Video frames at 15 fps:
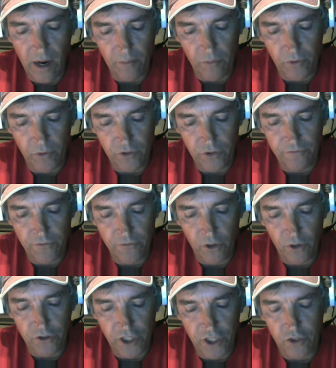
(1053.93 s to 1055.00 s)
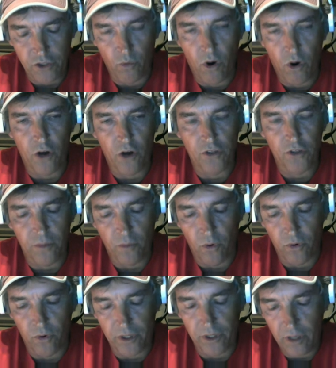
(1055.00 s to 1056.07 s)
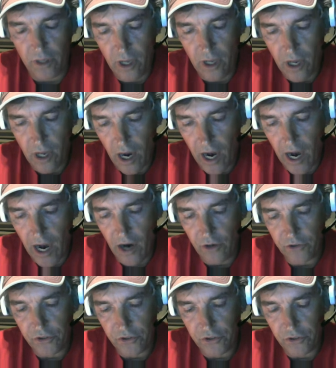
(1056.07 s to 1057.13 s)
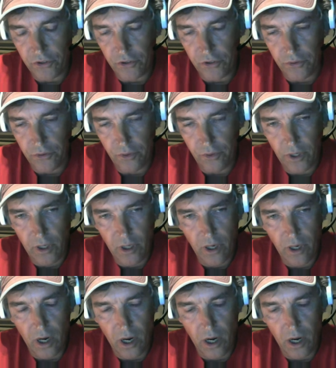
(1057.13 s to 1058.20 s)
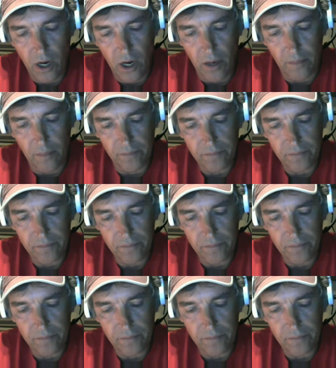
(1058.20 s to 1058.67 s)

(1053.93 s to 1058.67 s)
when you first hit the water in the morning? How do you go